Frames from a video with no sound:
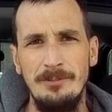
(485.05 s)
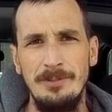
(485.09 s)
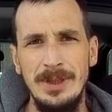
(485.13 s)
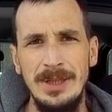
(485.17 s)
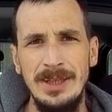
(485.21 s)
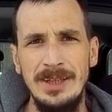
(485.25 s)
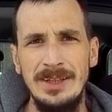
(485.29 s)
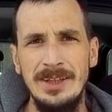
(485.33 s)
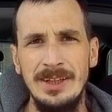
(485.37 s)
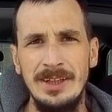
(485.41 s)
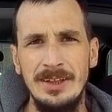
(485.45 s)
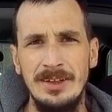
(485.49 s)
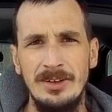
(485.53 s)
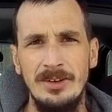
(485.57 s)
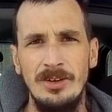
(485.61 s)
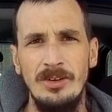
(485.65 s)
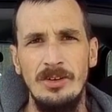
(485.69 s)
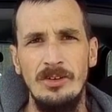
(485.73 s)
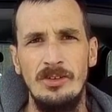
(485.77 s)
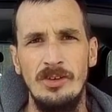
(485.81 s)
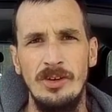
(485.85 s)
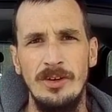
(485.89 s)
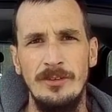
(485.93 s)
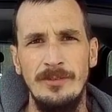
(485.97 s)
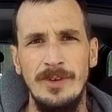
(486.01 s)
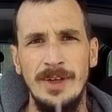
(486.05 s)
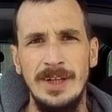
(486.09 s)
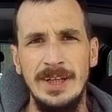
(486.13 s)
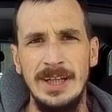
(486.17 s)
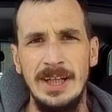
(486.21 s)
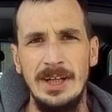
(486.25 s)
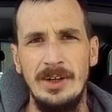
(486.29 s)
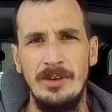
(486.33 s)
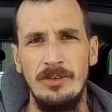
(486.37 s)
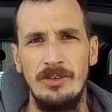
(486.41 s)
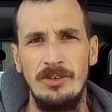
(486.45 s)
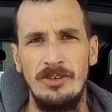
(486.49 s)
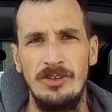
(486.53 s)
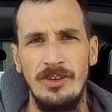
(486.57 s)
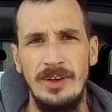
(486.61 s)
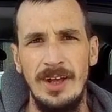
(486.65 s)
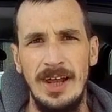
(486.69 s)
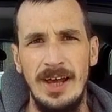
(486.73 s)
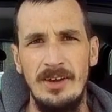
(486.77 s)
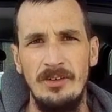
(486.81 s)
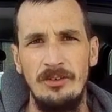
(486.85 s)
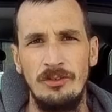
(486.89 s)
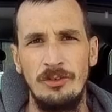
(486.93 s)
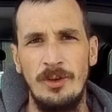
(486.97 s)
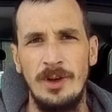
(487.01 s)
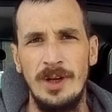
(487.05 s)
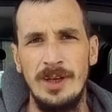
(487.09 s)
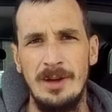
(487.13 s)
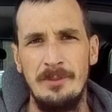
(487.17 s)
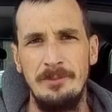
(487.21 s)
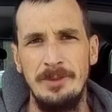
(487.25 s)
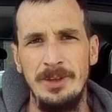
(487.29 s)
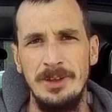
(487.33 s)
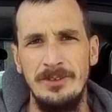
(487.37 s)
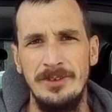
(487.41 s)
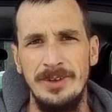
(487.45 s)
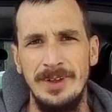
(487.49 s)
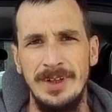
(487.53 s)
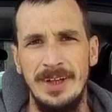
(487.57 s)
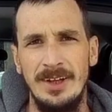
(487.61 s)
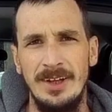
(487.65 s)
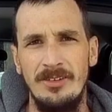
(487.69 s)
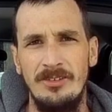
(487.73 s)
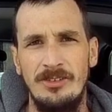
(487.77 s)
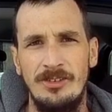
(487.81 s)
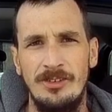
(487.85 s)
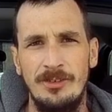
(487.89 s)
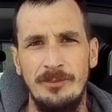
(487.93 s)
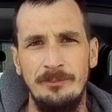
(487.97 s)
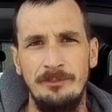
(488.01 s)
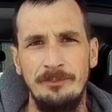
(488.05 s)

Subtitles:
PT Cruiser videos, so that's why I'm doing this.